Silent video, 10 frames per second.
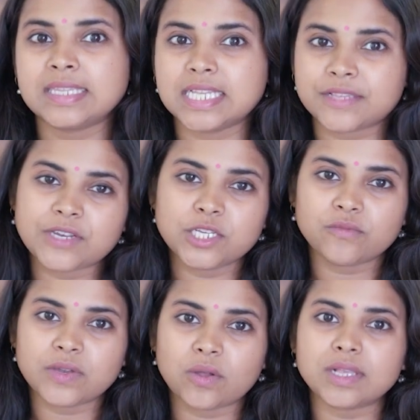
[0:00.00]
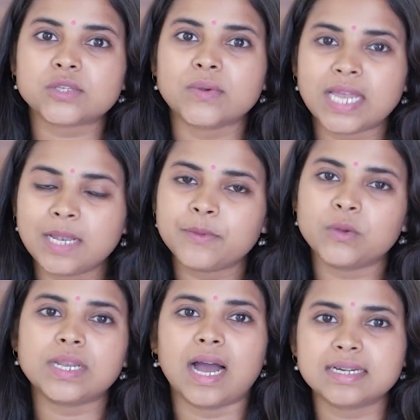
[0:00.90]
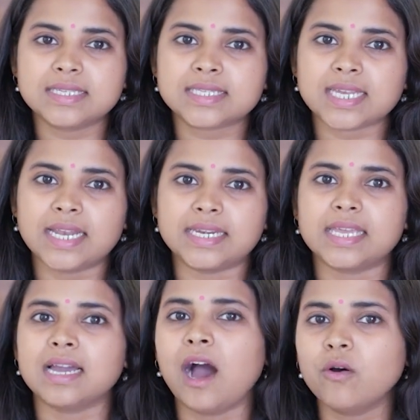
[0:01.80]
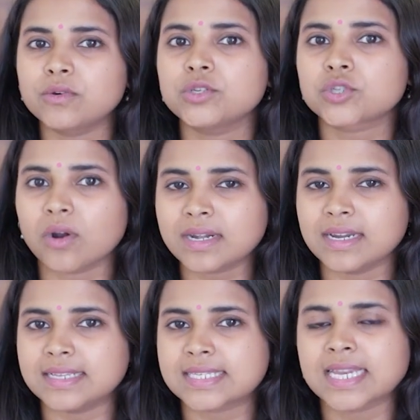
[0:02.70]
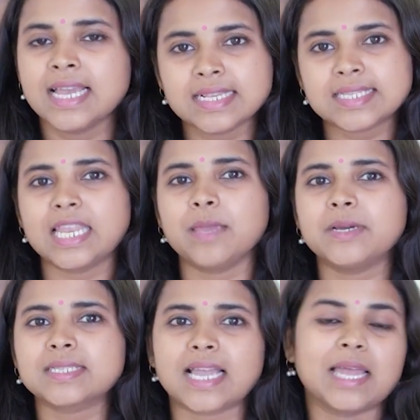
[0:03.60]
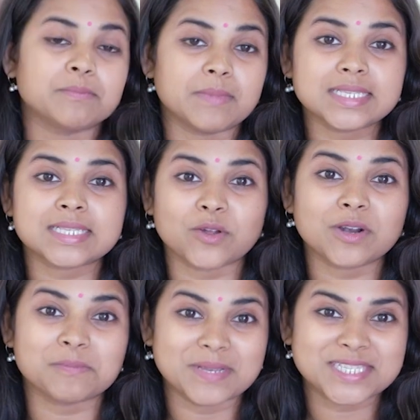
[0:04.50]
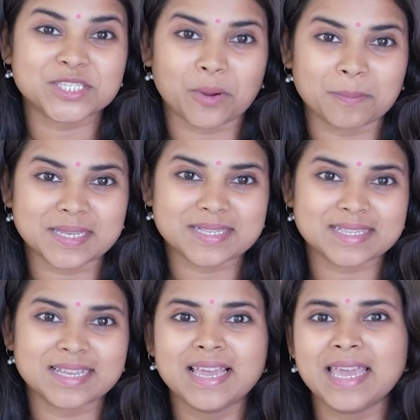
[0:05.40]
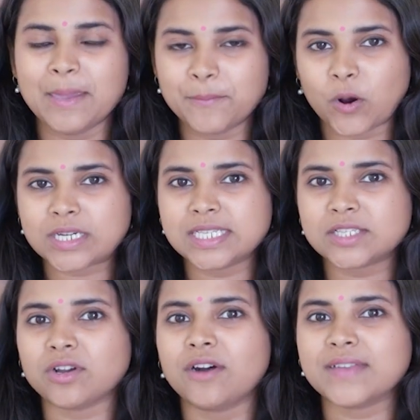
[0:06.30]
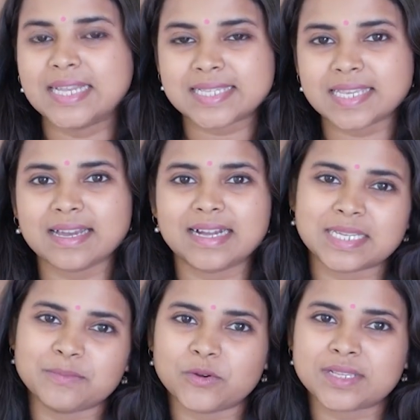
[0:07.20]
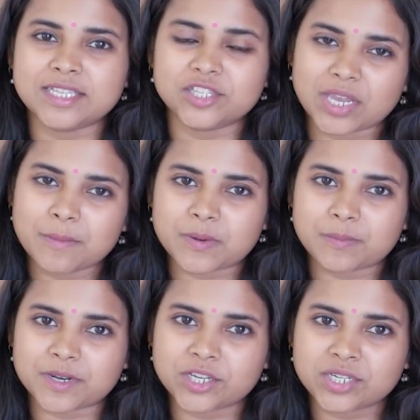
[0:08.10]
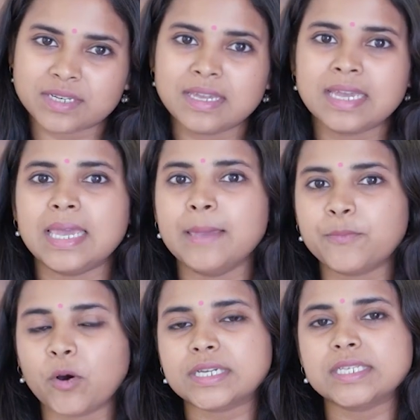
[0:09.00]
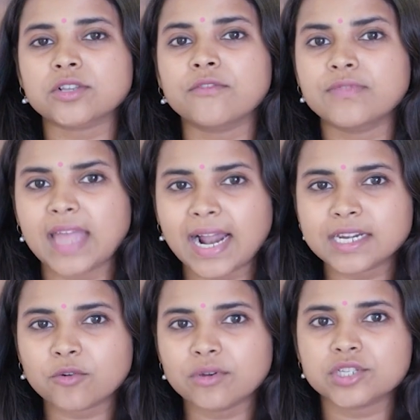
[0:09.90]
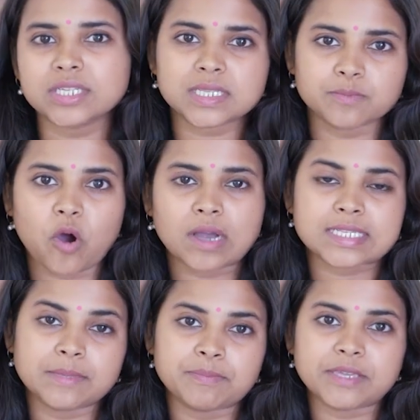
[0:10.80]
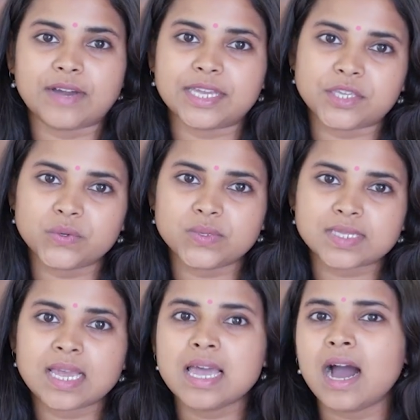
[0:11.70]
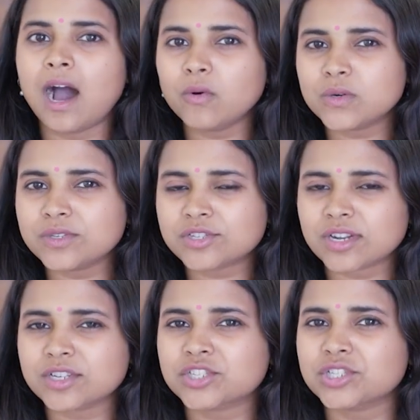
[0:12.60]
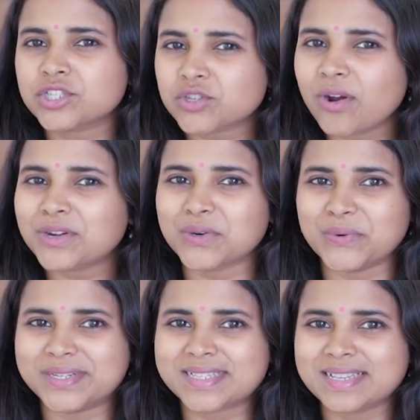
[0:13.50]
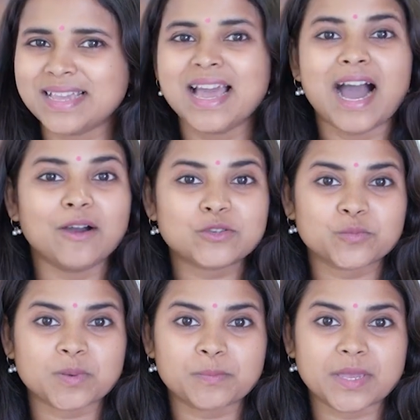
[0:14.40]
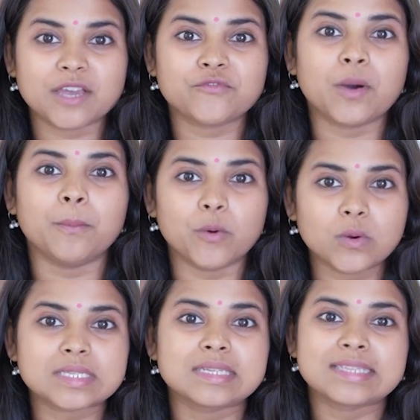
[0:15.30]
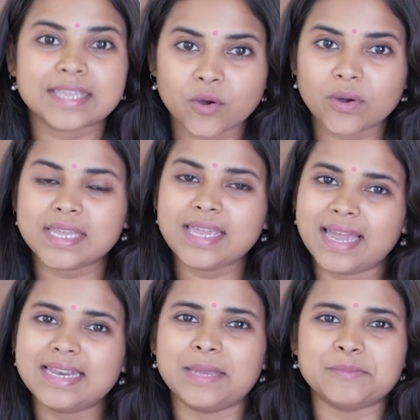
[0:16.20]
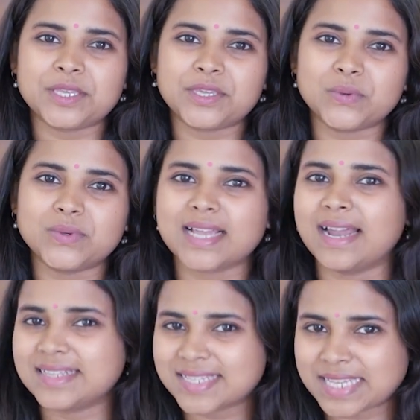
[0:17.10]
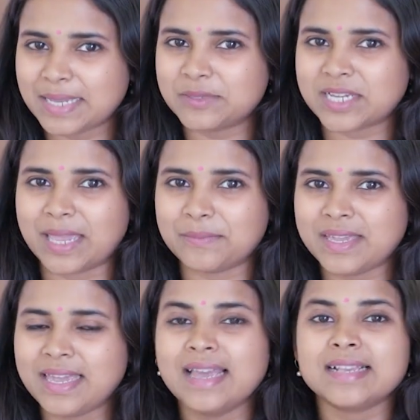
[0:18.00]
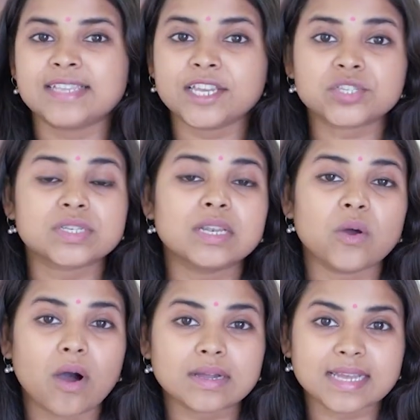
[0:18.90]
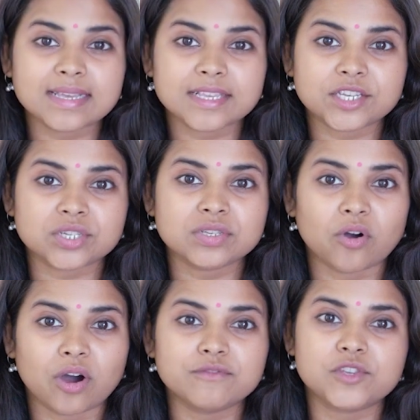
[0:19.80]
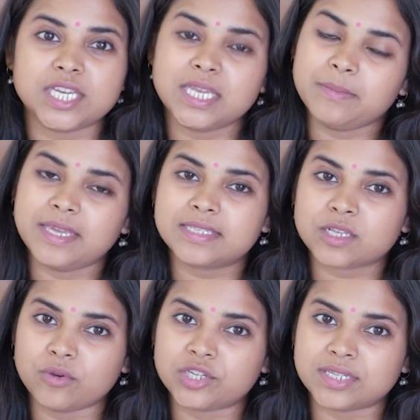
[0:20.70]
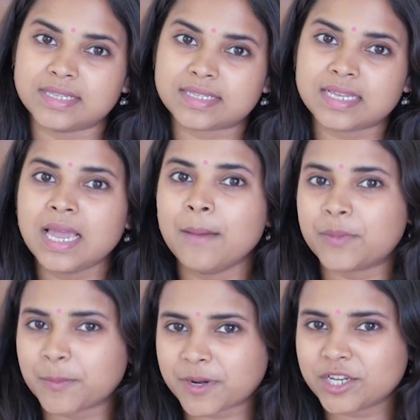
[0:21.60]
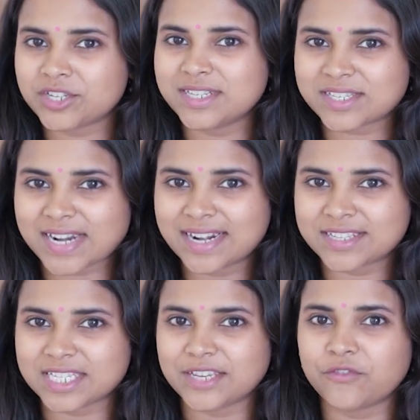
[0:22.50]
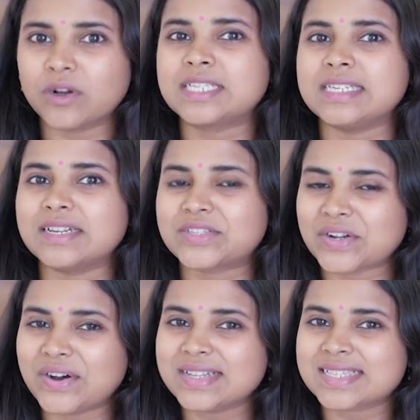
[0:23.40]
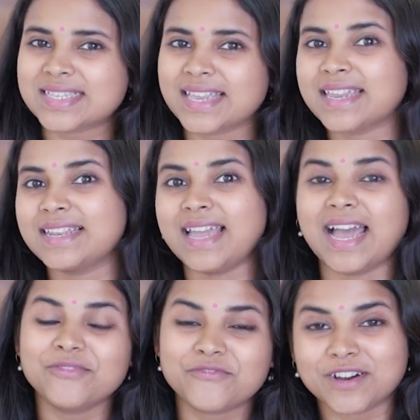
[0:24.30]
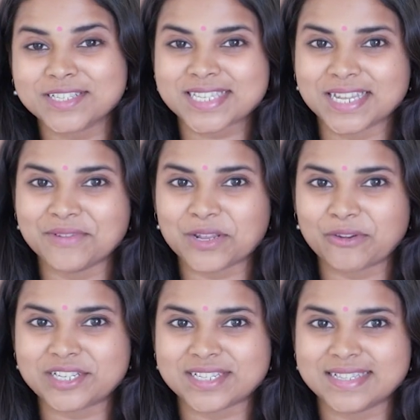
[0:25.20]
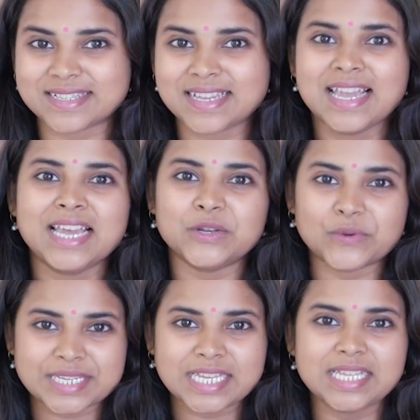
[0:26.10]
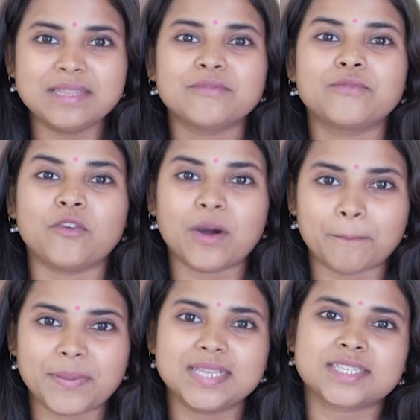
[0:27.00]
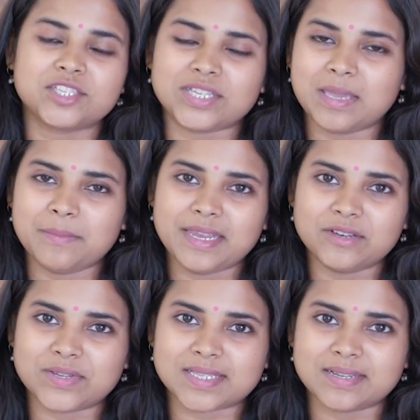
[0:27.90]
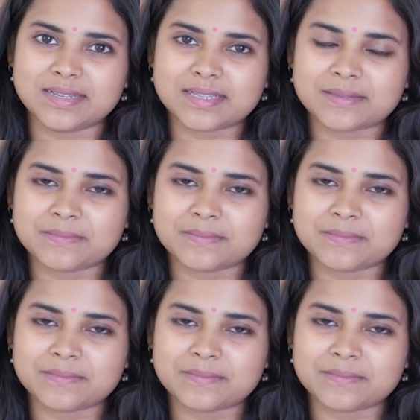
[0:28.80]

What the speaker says: This video will also help you in understanding how to shortlist syllabus and must not miss topics, importance of NCERT books in JEE preparation, importance of NAT questions, mocks and PYQs, how to structure short notes, how to prepare for both theory and MCQs at the same time, sectional organization of JEE mains questions, preparation strategy for tier 3rd, 2nd and 1st level questions, routine for best JEE main results.